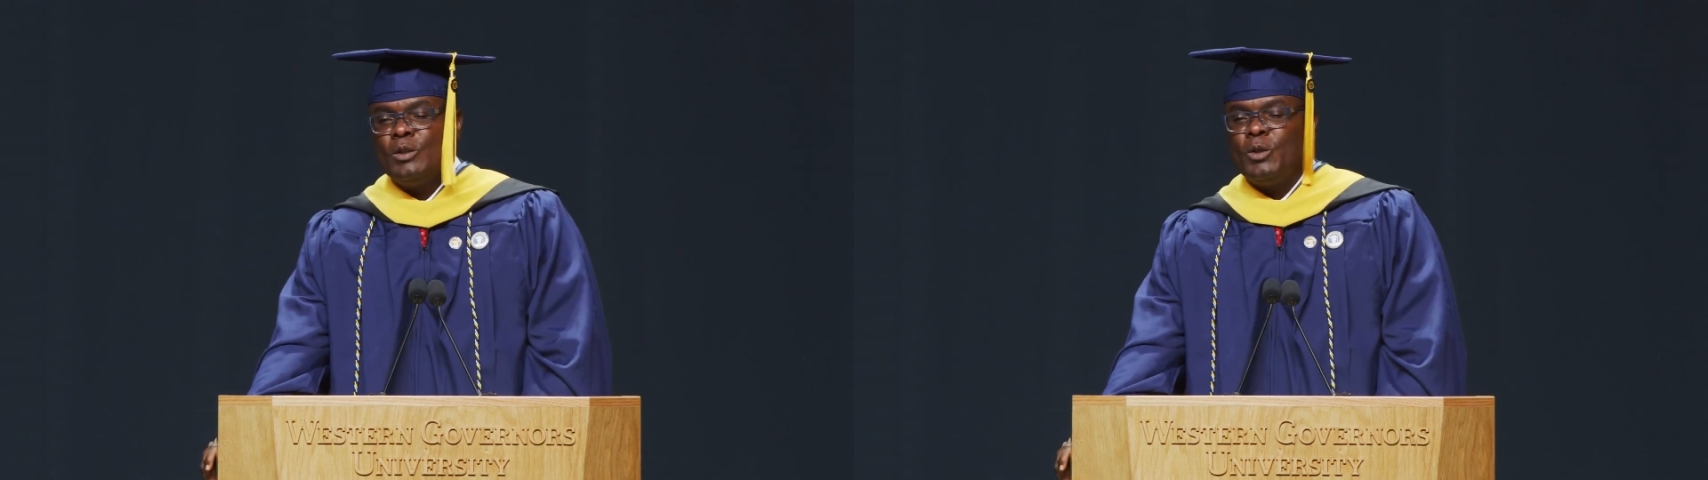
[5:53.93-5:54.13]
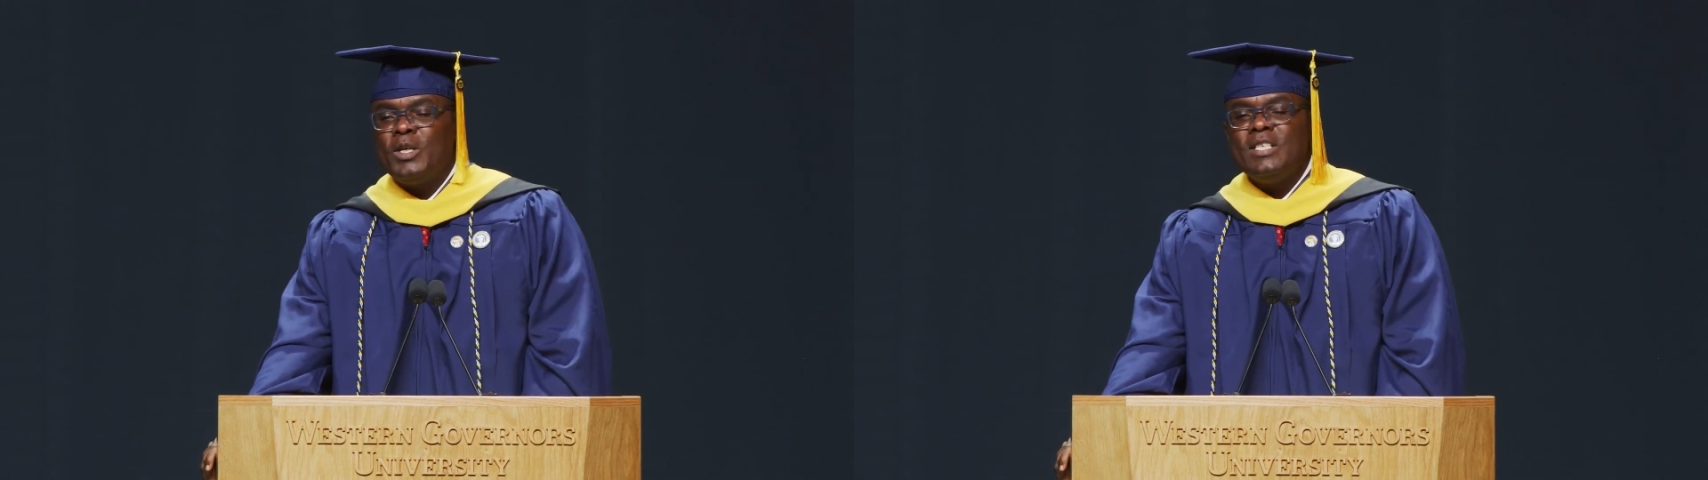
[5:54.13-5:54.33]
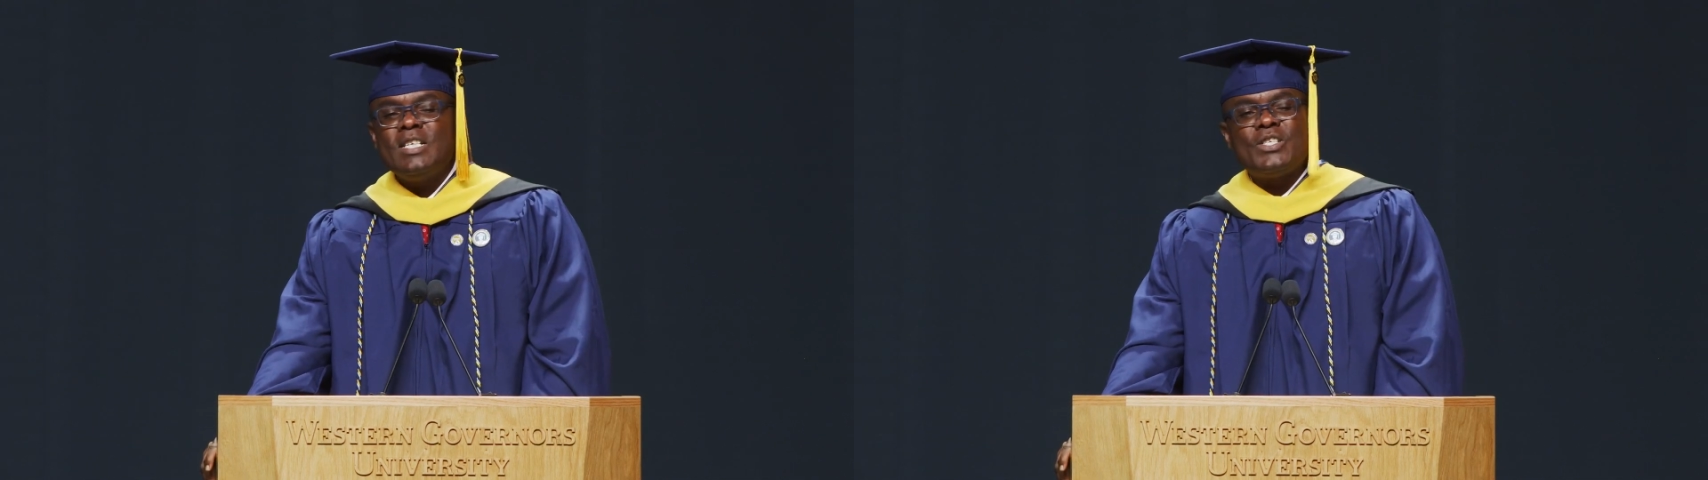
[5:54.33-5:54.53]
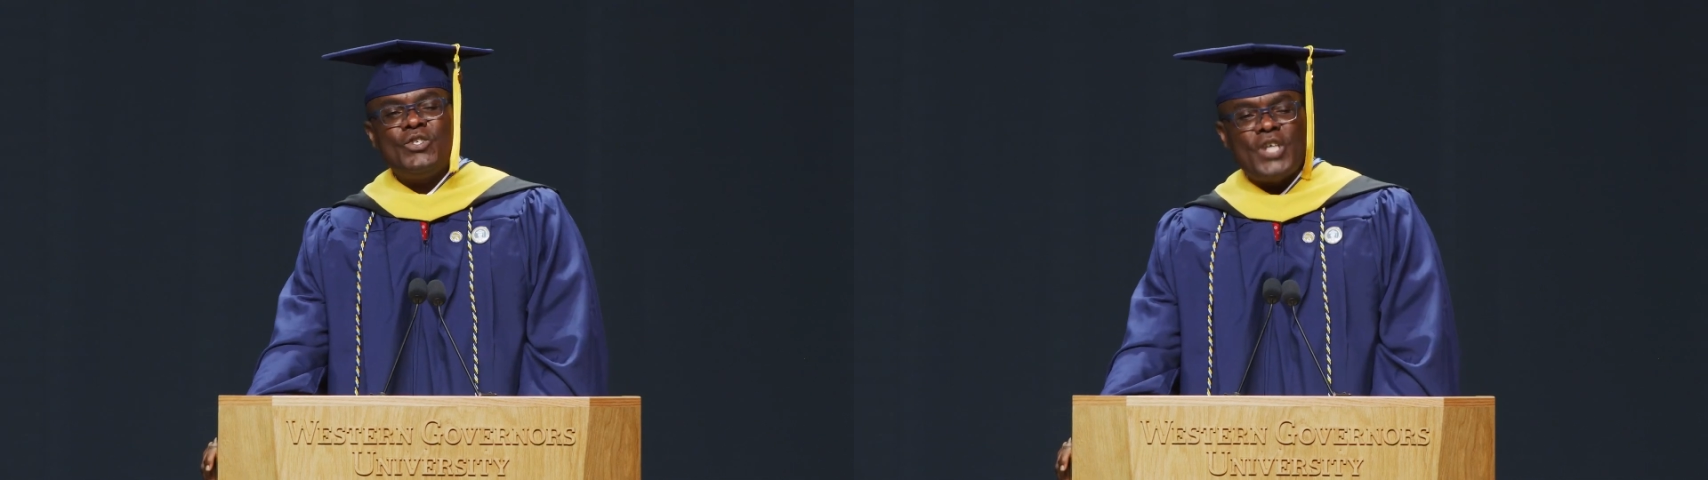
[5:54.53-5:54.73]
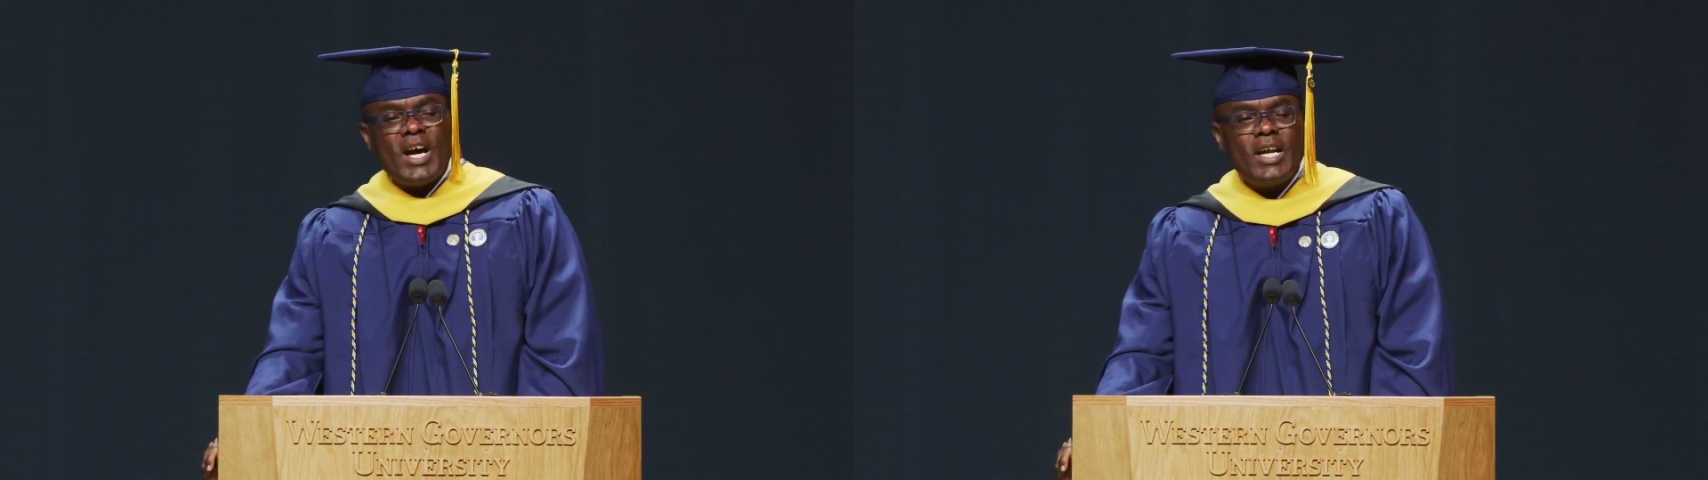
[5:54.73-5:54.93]
during this
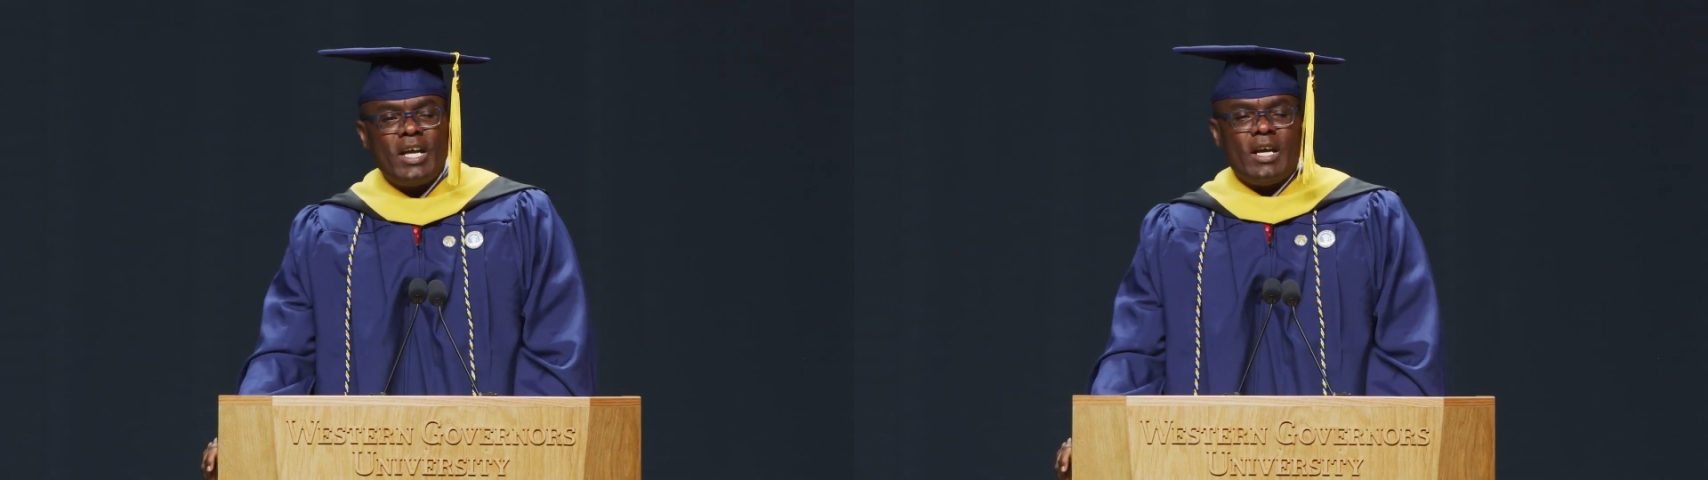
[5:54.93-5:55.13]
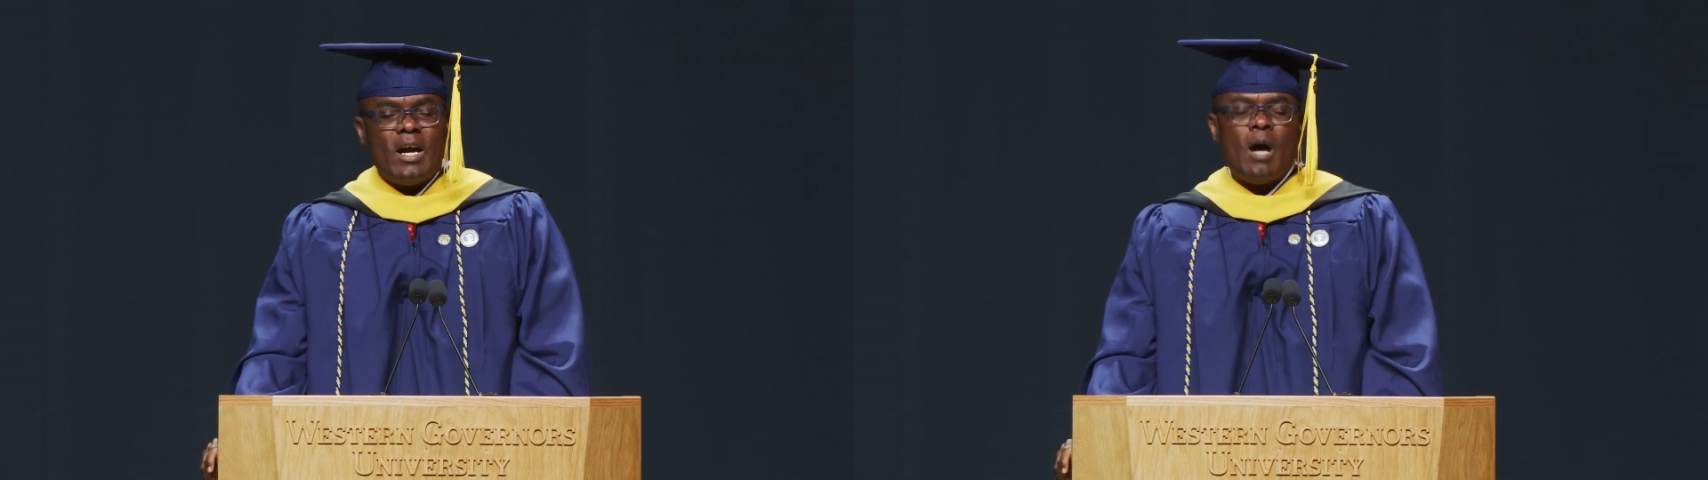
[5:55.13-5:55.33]
journey